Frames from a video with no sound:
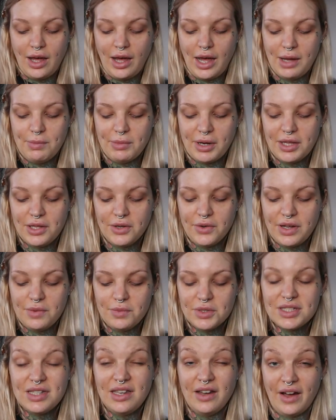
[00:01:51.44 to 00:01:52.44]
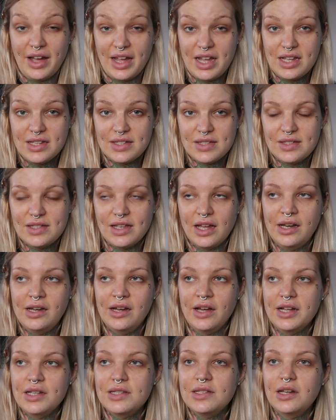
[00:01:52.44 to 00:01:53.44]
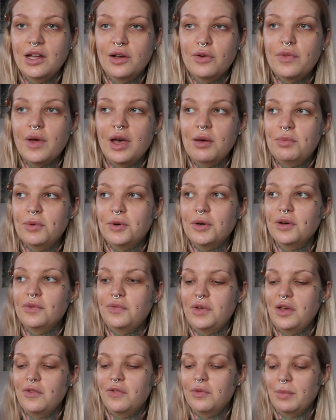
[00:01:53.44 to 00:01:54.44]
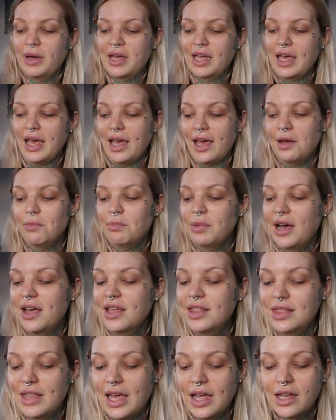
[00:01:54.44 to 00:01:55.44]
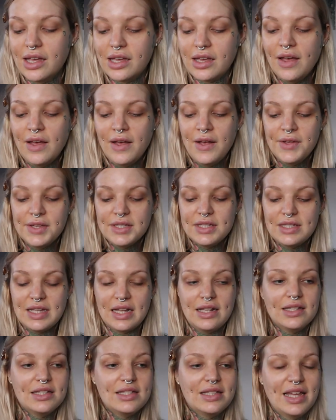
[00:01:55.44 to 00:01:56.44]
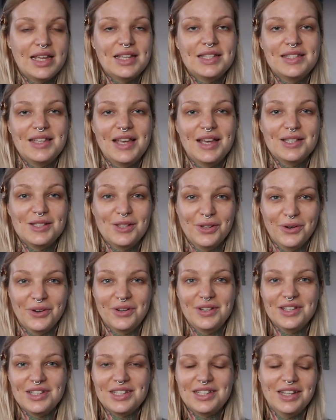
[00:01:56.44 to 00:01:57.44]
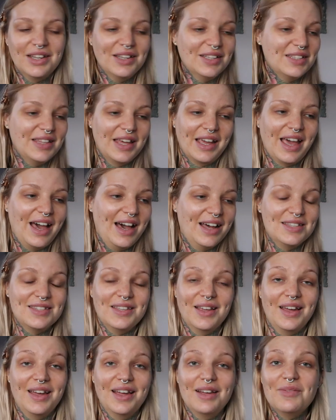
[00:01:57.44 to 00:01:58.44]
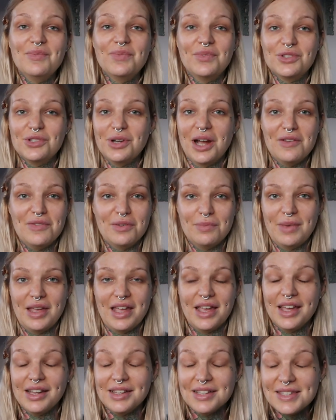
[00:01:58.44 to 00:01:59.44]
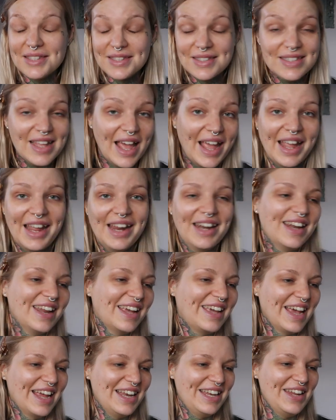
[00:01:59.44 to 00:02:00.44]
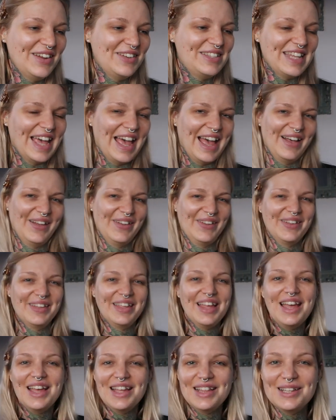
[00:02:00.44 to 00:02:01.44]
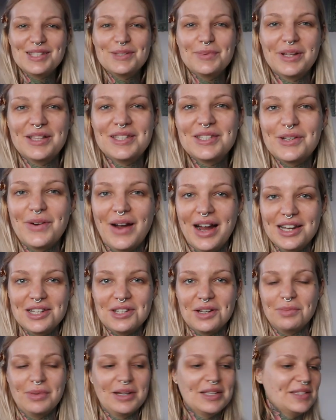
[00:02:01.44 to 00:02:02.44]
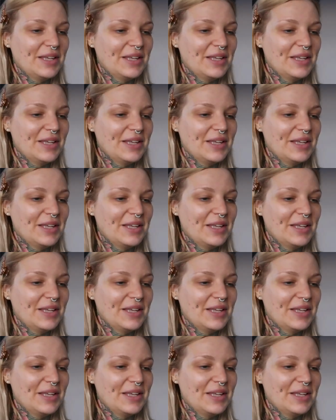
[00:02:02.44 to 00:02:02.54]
I thought it was nice, and nice enough that I bought a few for my kit, but I think since this has launched, the cats are driving me insane. Can you tell? There's one scratching my